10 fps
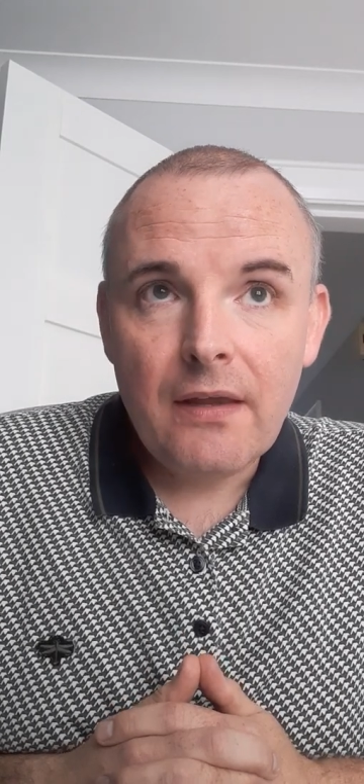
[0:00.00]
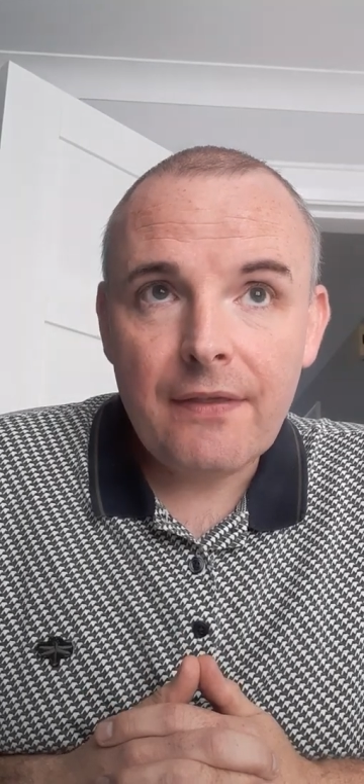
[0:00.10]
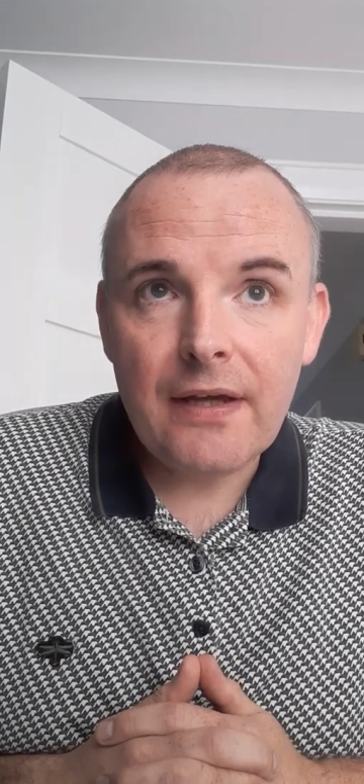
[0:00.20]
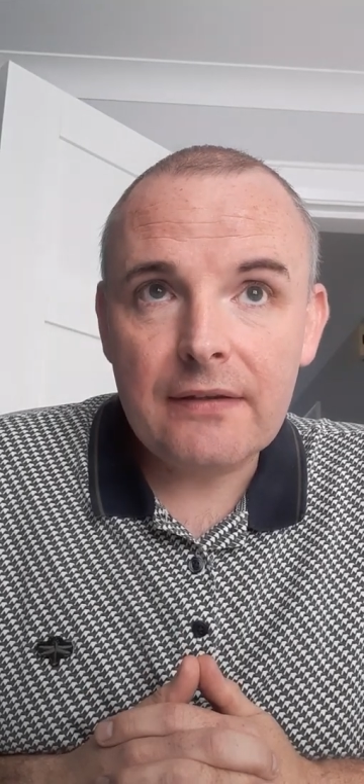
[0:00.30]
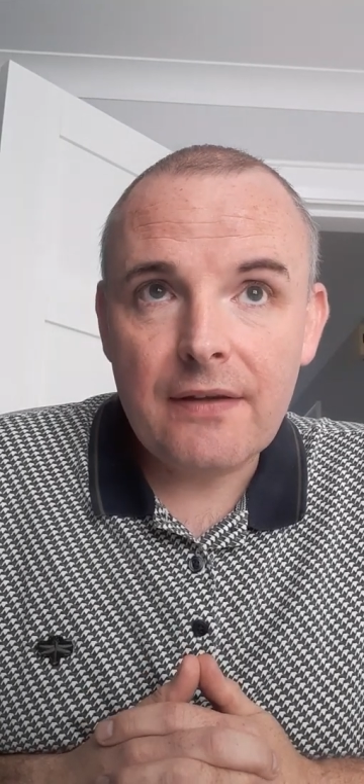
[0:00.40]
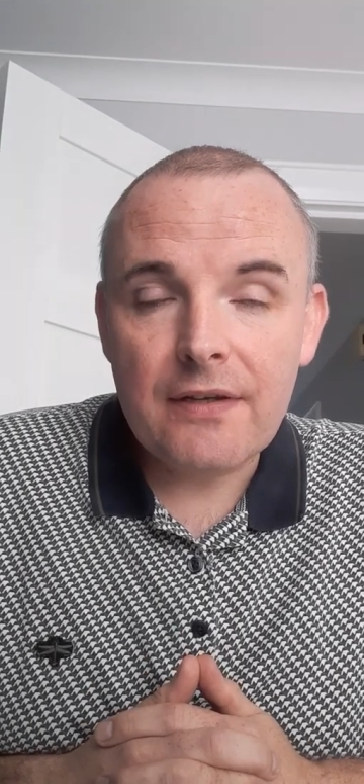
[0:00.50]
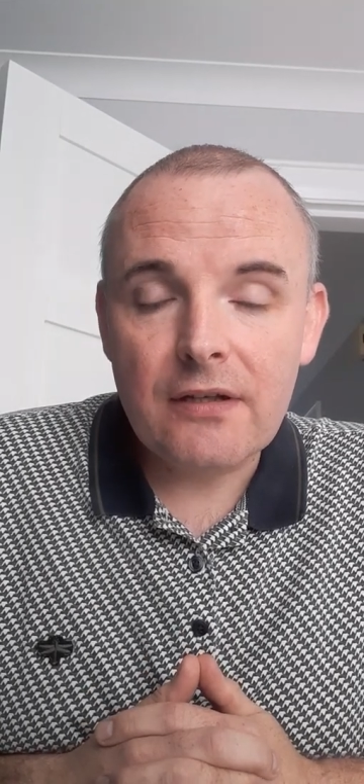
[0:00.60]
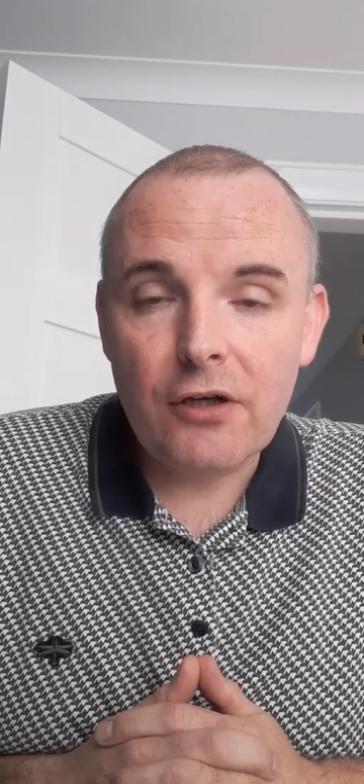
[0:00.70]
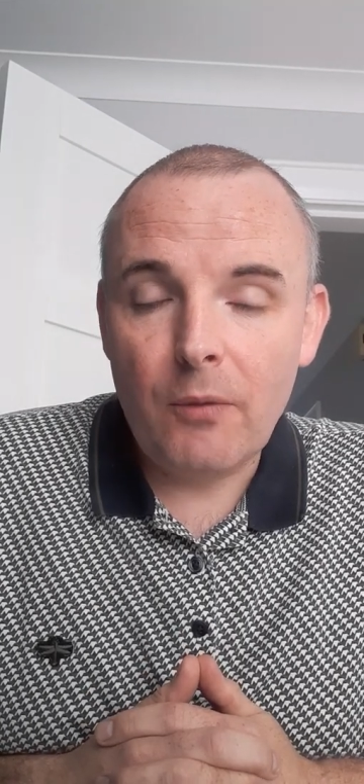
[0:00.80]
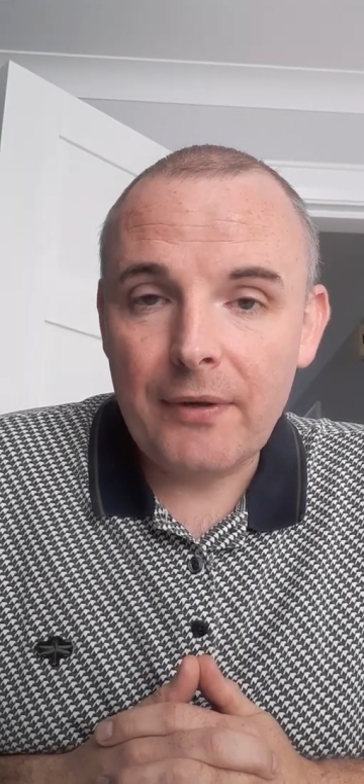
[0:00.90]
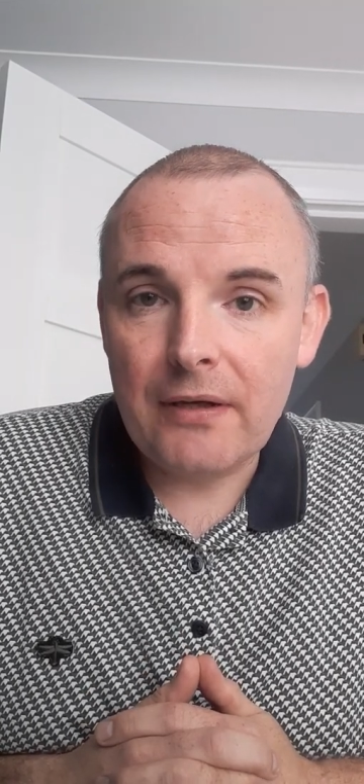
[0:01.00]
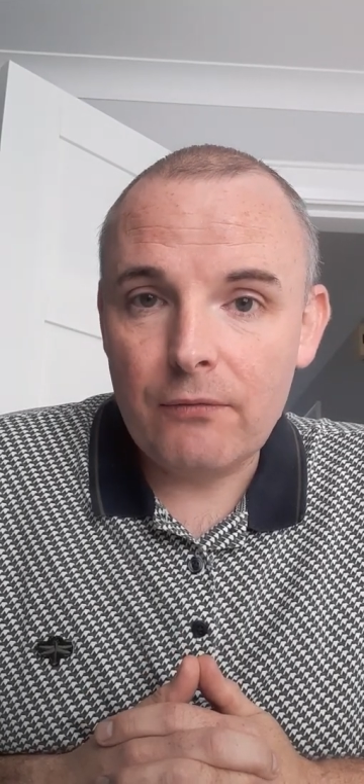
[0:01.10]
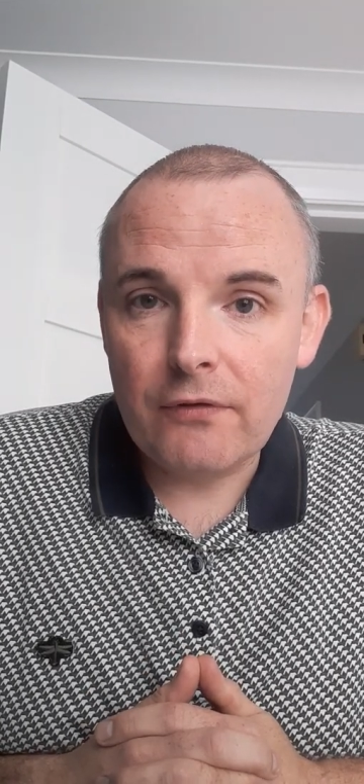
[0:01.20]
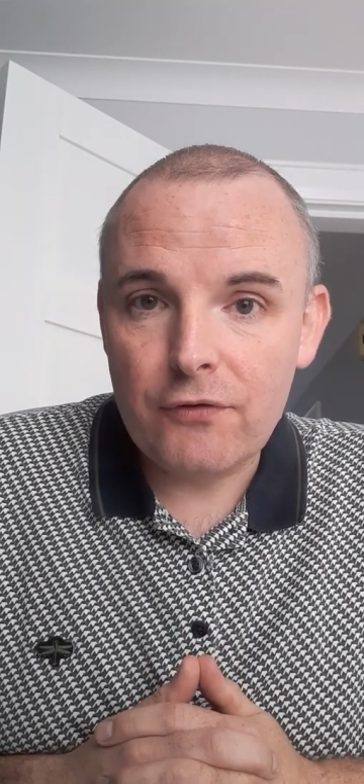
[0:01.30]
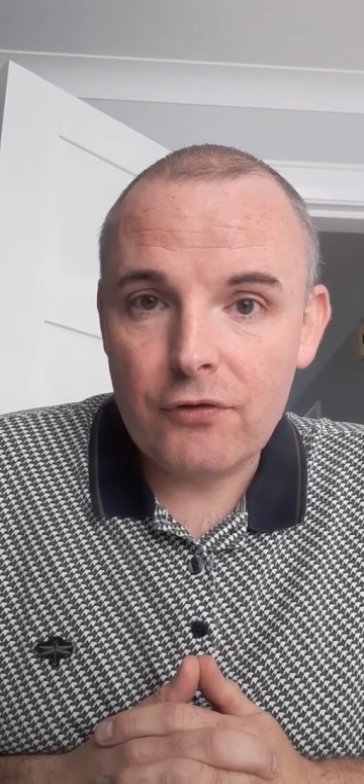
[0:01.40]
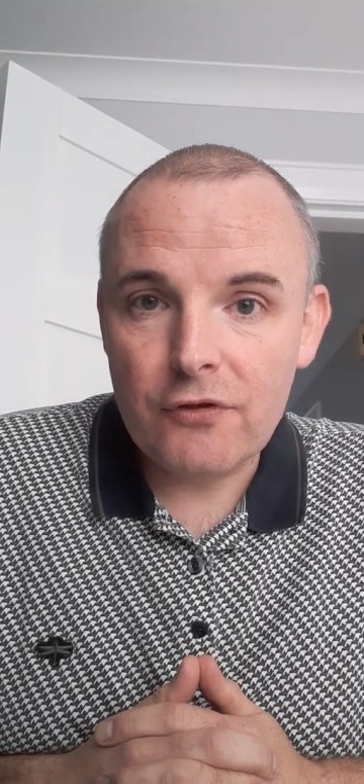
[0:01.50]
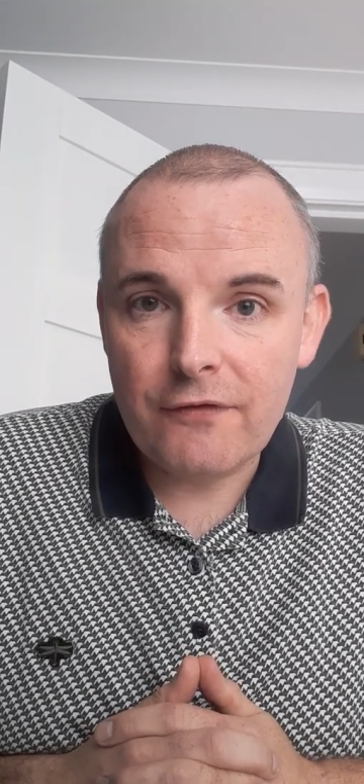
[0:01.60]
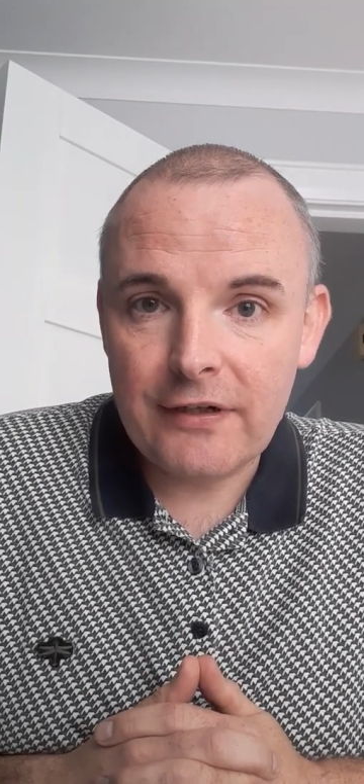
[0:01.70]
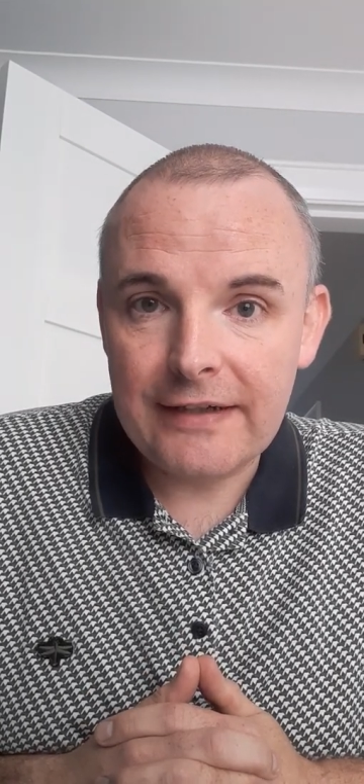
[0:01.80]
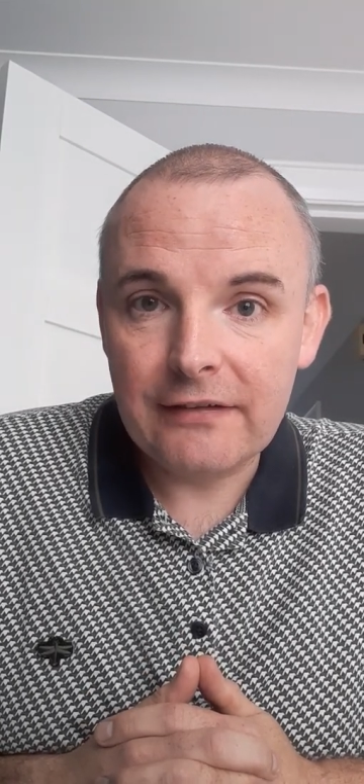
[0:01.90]
that the company would have used
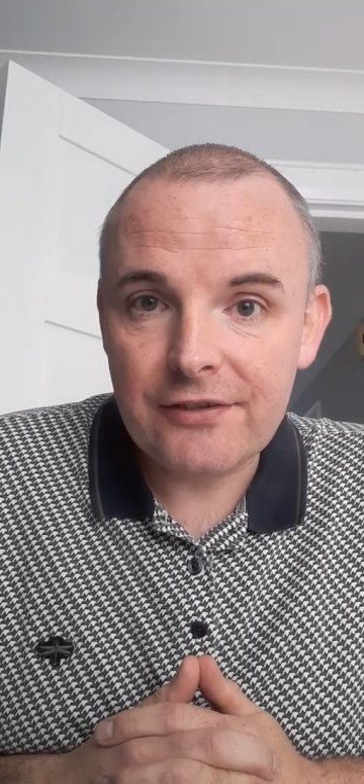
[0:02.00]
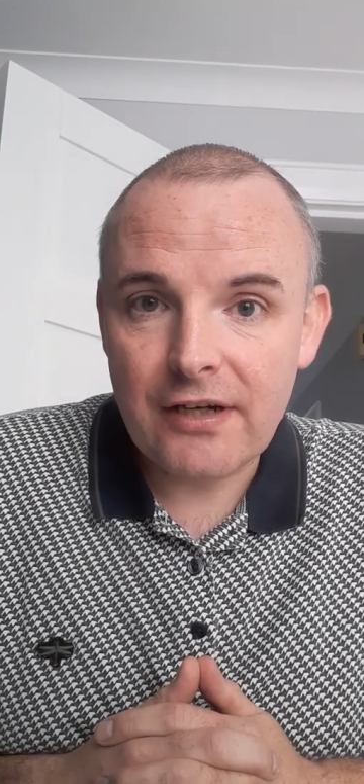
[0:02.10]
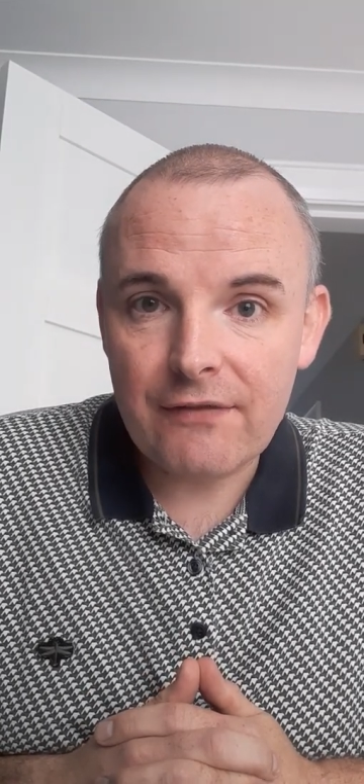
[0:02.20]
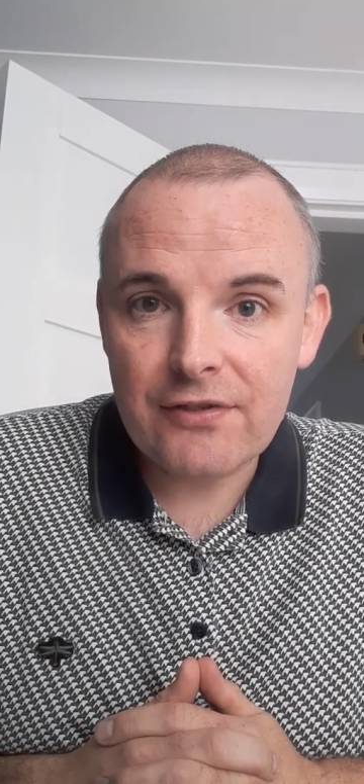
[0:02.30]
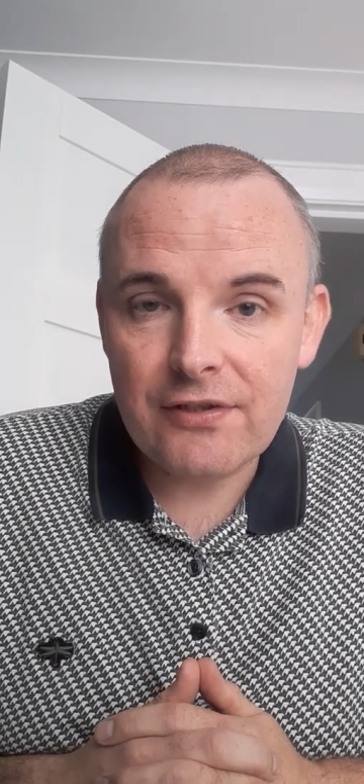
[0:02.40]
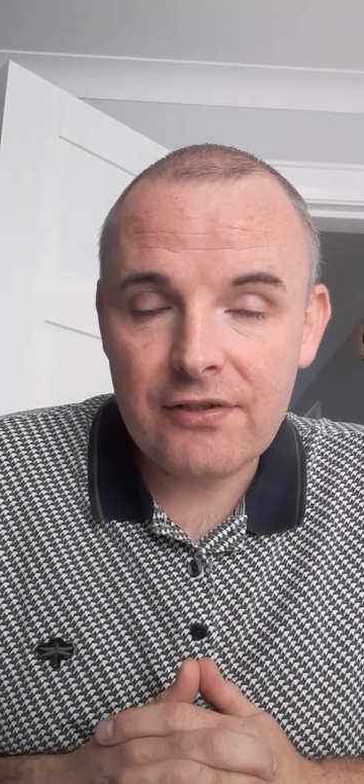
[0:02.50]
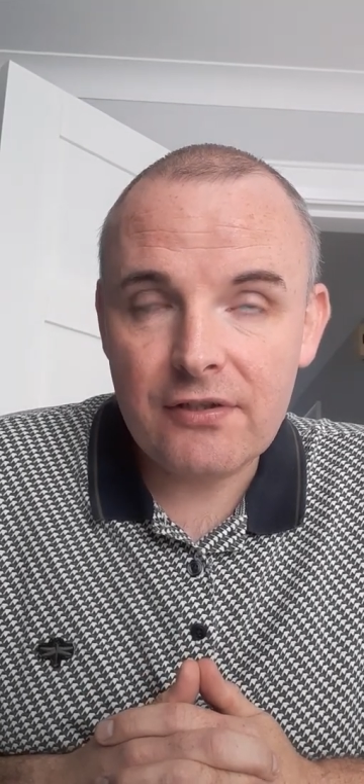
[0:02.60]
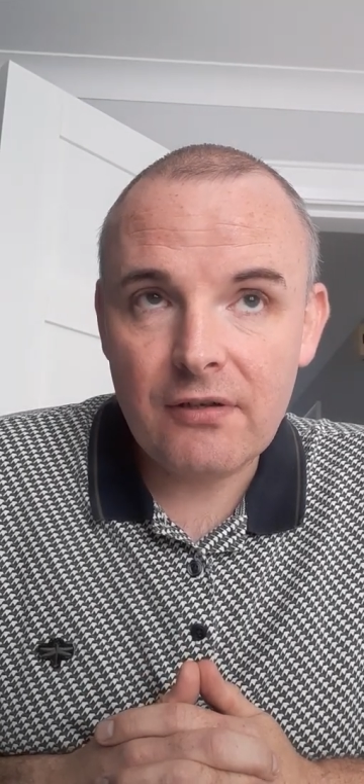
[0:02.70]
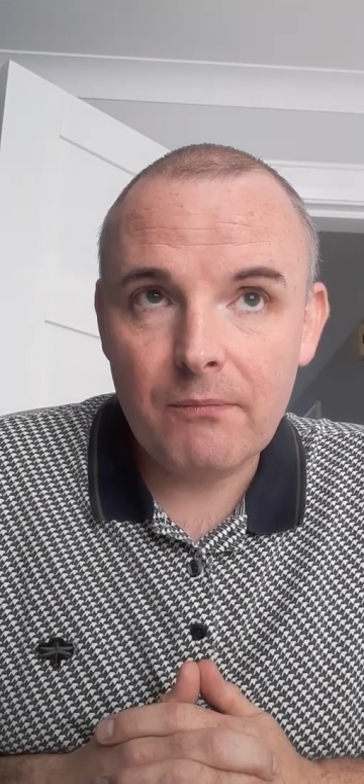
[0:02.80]
for legal services,